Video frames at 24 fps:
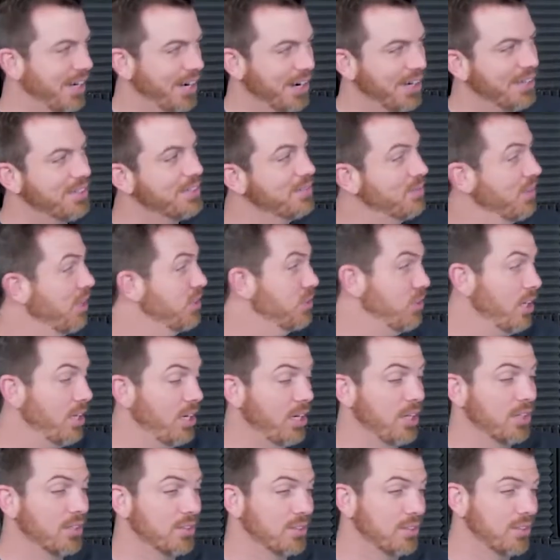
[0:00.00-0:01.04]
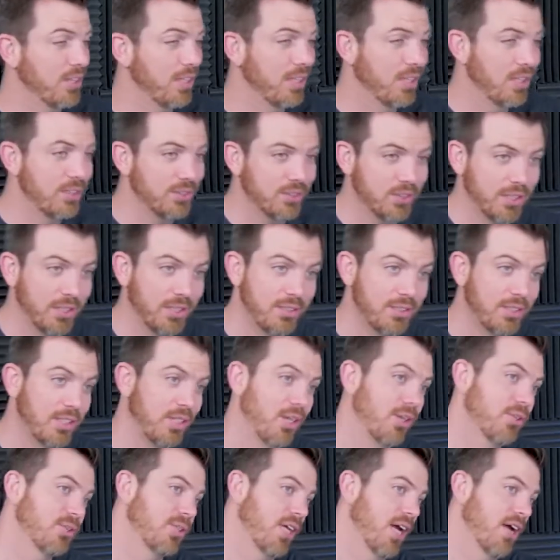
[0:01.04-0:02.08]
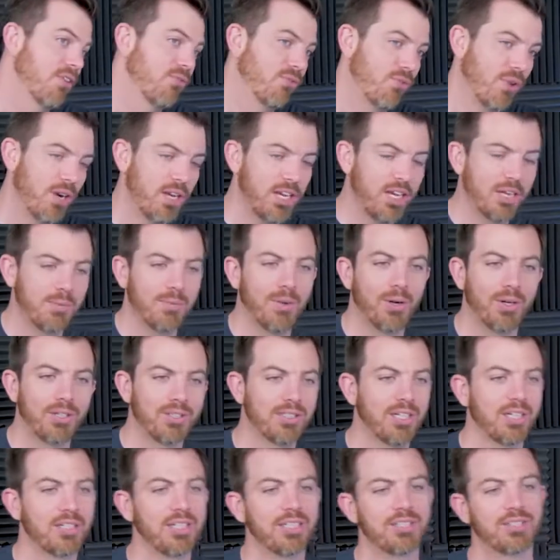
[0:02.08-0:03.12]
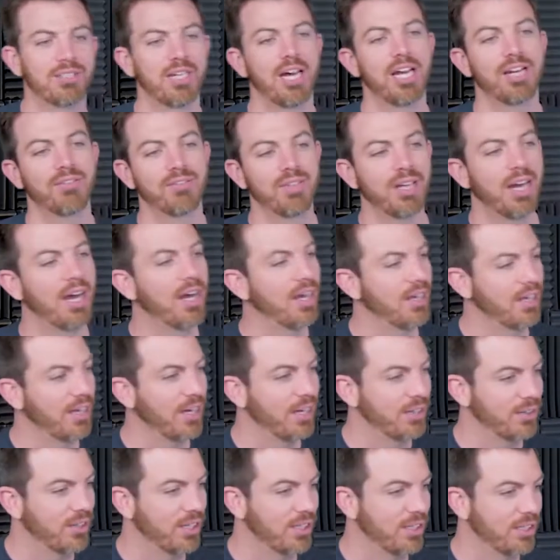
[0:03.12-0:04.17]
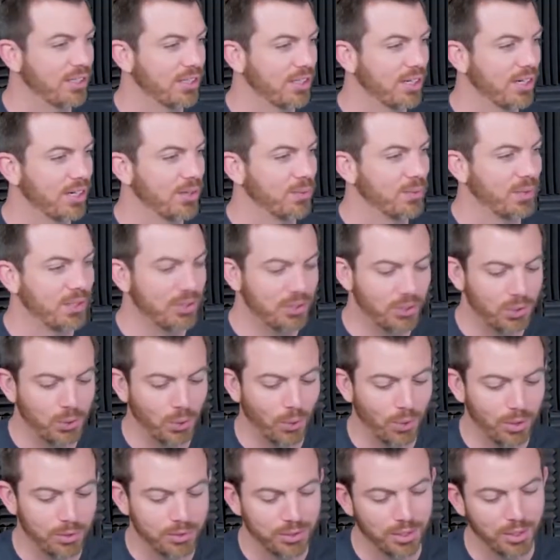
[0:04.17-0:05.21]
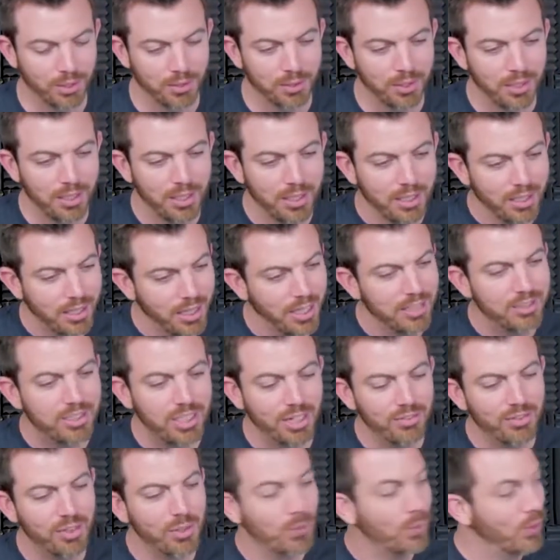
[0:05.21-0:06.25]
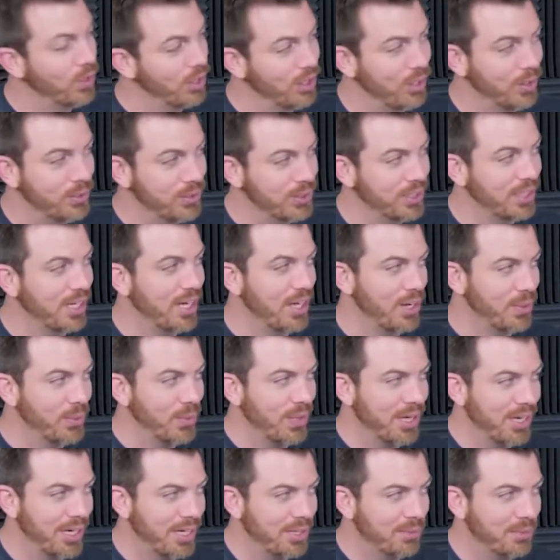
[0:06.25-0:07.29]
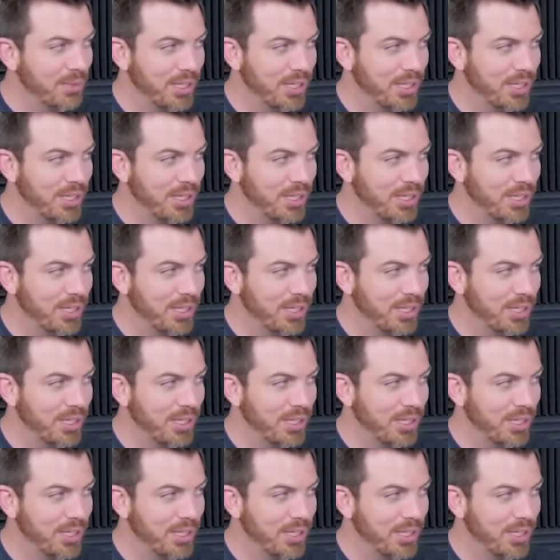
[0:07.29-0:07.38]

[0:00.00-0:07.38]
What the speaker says: Yeah, it is, and to have Freddie come on and tell his side of it, I think we enjoyed. So it's definitely one of those that got away,